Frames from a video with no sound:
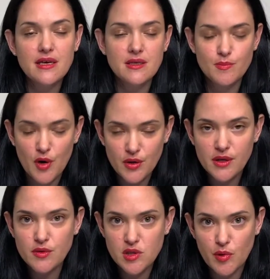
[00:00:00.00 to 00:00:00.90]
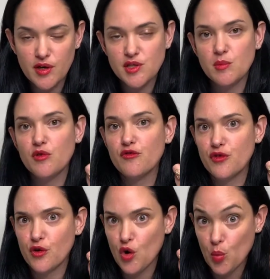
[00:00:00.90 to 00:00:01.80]
is partly responsible for
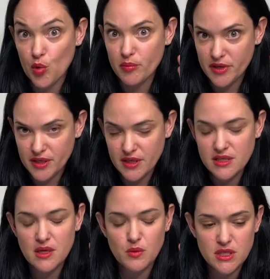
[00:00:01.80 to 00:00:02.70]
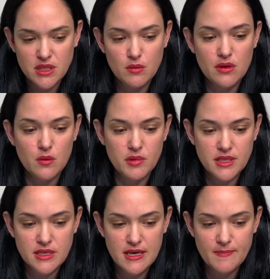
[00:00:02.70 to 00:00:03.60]
the comorbidities that we see with
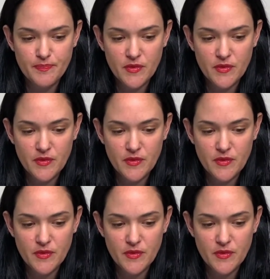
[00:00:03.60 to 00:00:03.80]
obesity.